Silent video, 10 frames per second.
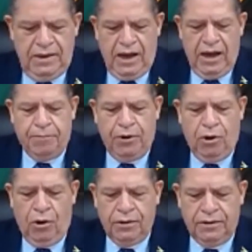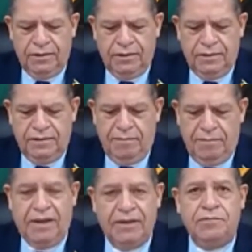I applaud the
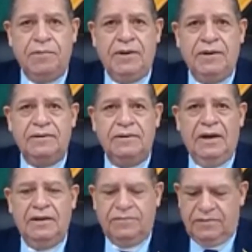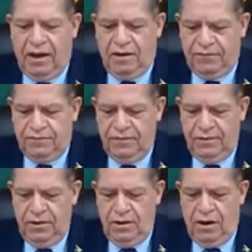management and staff
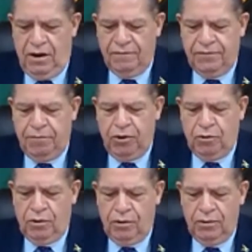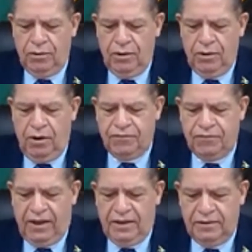of the Bureau of
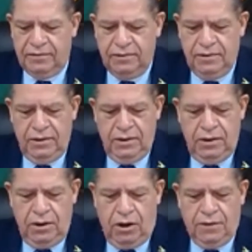Standards on the